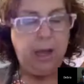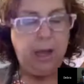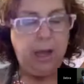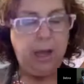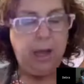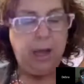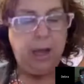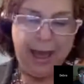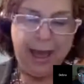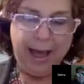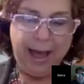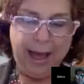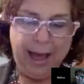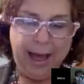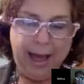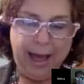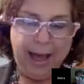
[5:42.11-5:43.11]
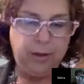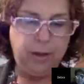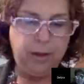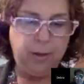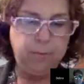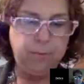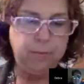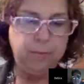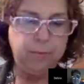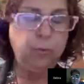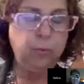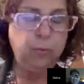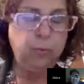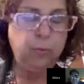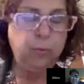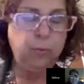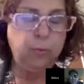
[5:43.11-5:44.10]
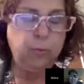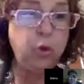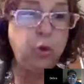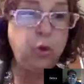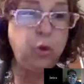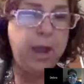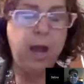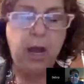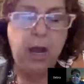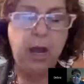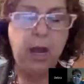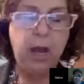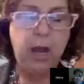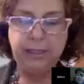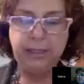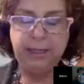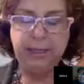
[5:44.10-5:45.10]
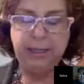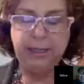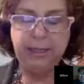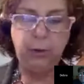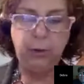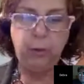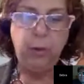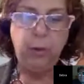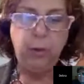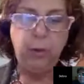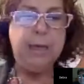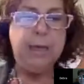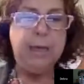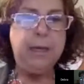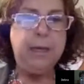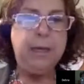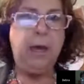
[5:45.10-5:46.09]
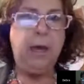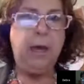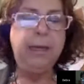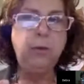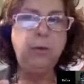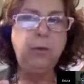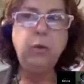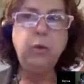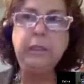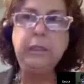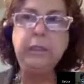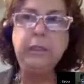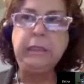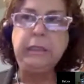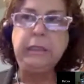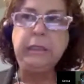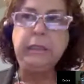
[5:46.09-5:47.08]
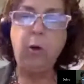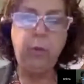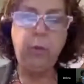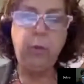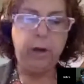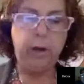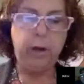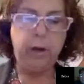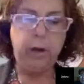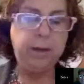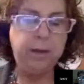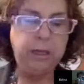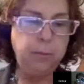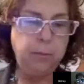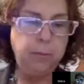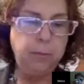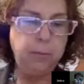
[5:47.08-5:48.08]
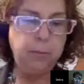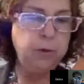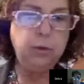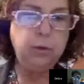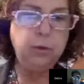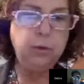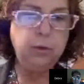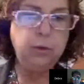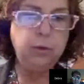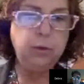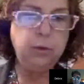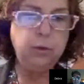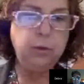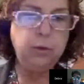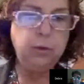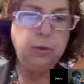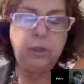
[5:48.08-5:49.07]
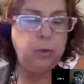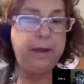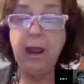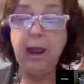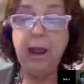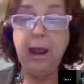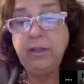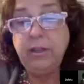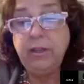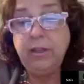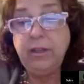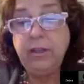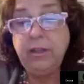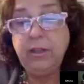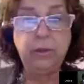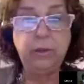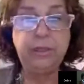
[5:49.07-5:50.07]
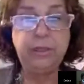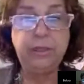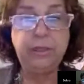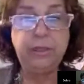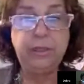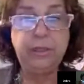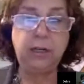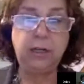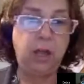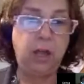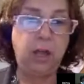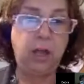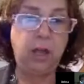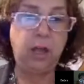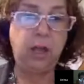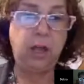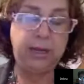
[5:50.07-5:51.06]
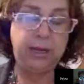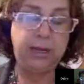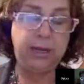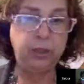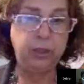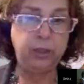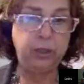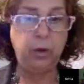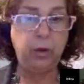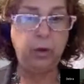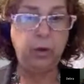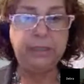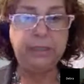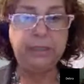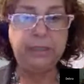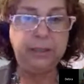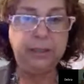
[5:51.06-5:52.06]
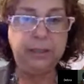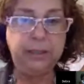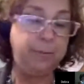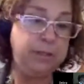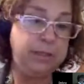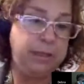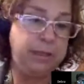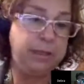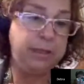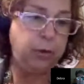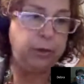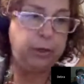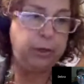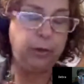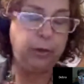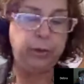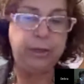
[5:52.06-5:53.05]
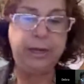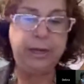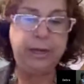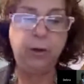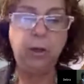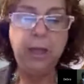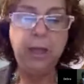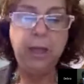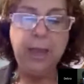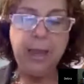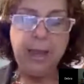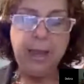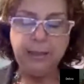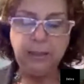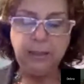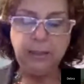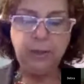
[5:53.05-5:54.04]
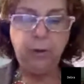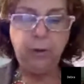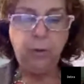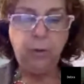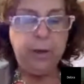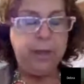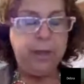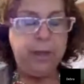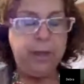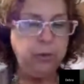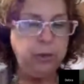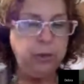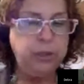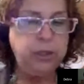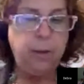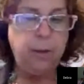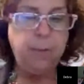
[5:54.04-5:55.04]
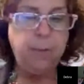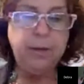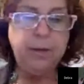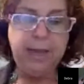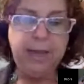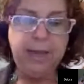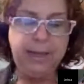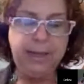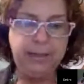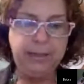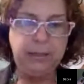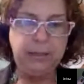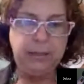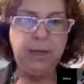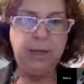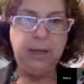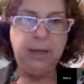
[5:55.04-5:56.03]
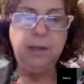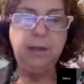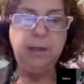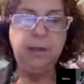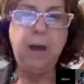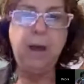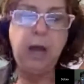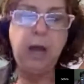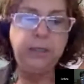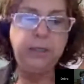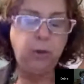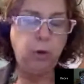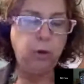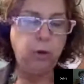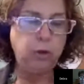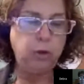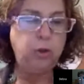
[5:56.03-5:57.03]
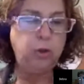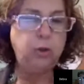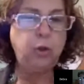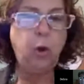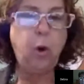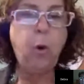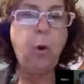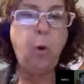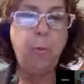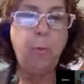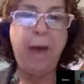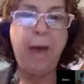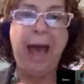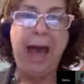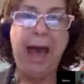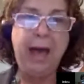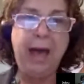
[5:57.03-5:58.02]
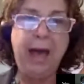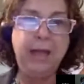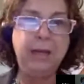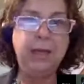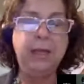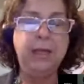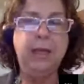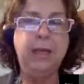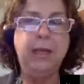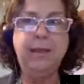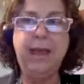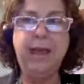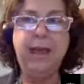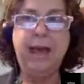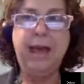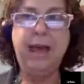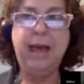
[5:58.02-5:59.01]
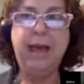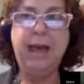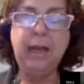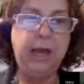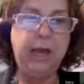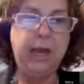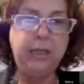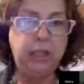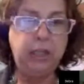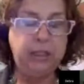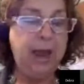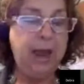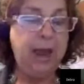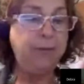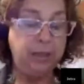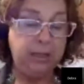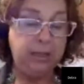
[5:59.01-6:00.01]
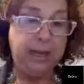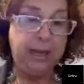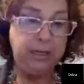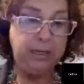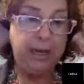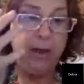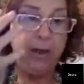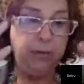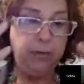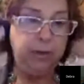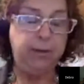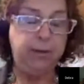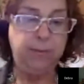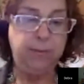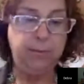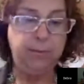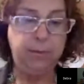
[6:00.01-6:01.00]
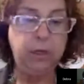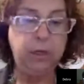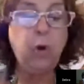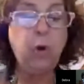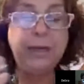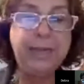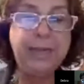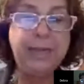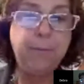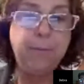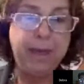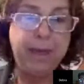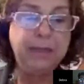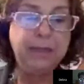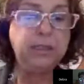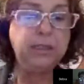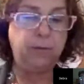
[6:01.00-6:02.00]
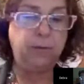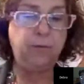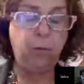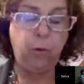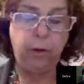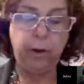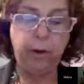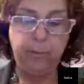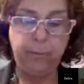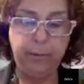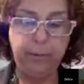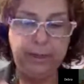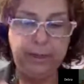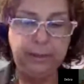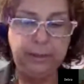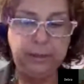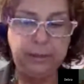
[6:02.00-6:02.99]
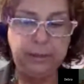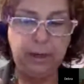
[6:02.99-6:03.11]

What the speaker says: I have what's called dry eyes, and so I can really tell when I'm on my computer too long, and everything I do is technology, the same as you, Chris, and same as Antonio and Neil. And so there's some days that my eyes hurt so bad that I just have to lay down, and I take medicine for it, but it's